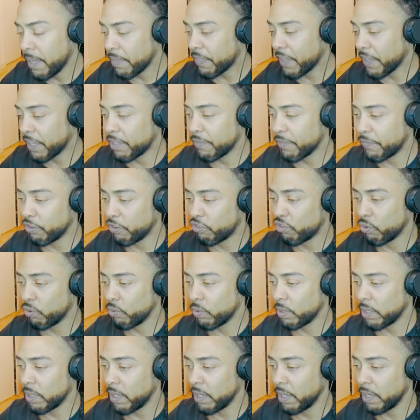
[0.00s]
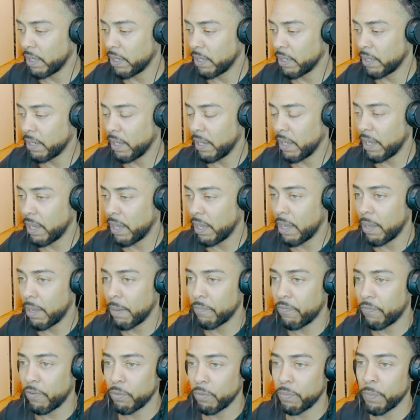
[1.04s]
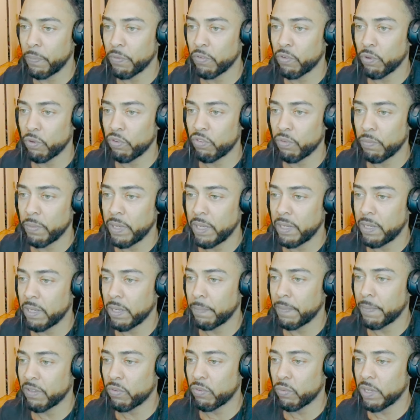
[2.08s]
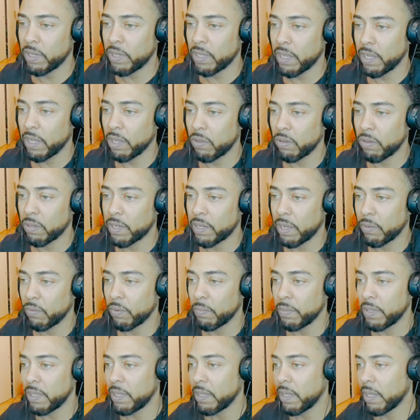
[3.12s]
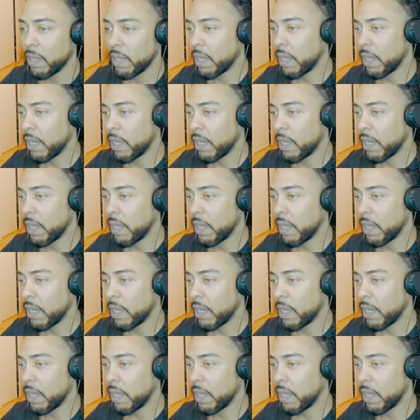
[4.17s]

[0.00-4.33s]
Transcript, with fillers: Thank you for tuning in. Um, follow me up on social media, best way to get in contact with me.